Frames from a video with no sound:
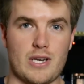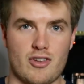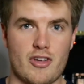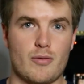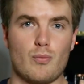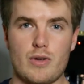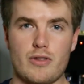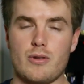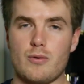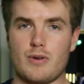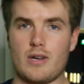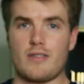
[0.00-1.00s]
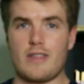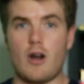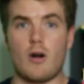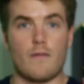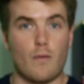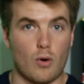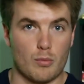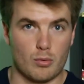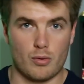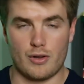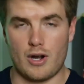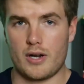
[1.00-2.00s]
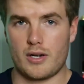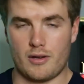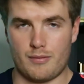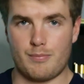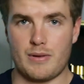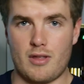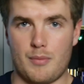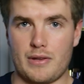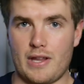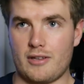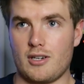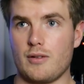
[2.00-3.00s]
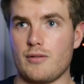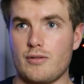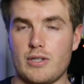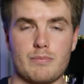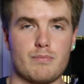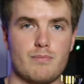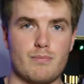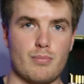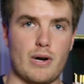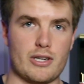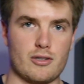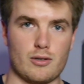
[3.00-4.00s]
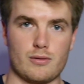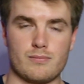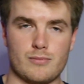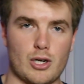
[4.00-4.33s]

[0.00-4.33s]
and share them with you because they are affordable and they're not going to be something that's going to really break your,